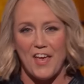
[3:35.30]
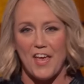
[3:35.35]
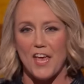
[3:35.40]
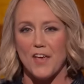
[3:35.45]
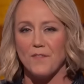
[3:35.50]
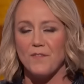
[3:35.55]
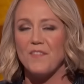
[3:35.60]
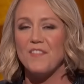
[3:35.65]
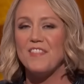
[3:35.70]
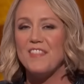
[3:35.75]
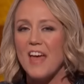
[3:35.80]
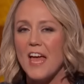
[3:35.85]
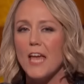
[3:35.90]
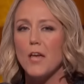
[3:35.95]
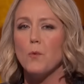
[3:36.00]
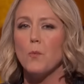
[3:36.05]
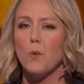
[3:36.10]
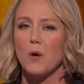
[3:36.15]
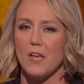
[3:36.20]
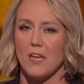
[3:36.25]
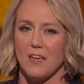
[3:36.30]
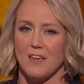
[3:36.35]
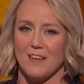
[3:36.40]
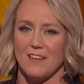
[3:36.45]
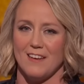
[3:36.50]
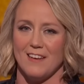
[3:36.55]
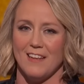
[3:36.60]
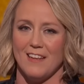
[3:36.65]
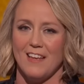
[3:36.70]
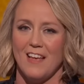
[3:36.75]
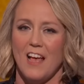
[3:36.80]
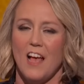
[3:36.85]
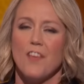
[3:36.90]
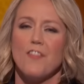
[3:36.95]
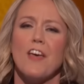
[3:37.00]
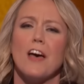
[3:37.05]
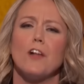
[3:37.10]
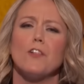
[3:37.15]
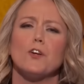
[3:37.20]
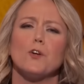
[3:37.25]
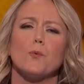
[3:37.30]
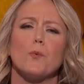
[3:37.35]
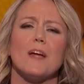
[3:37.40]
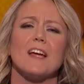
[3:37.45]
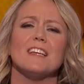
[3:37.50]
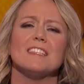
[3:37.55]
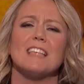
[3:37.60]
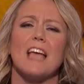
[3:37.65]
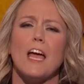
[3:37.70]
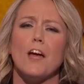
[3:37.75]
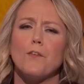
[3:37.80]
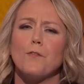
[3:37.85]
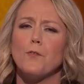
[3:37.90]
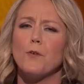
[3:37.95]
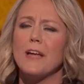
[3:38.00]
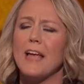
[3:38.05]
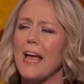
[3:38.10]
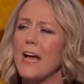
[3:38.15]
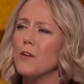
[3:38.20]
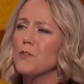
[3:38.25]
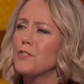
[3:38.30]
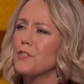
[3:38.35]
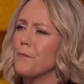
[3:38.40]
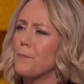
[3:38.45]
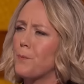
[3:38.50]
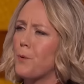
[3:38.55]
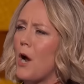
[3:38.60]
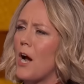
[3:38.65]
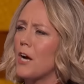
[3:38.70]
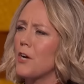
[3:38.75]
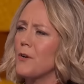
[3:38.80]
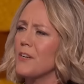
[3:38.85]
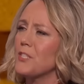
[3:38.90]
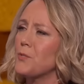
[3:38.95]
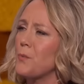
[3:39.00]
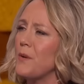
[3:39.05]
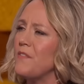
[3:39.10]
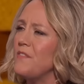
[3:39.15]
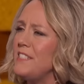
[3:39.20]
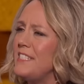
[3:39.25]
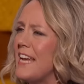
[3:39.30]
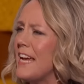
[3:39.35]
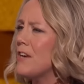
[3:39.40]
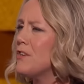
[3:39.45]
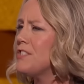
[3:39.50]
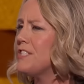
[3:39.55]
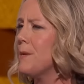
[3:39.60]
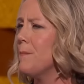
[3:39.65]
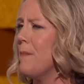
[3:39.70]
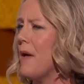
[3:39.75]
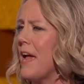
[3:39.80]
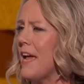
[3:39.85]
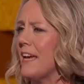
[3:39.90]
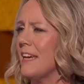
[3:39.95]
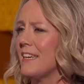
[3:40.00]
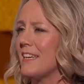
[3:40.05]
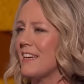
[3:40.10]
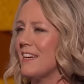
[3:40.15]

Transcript: If they win, they'll erase every ounce of progress we've dared to make.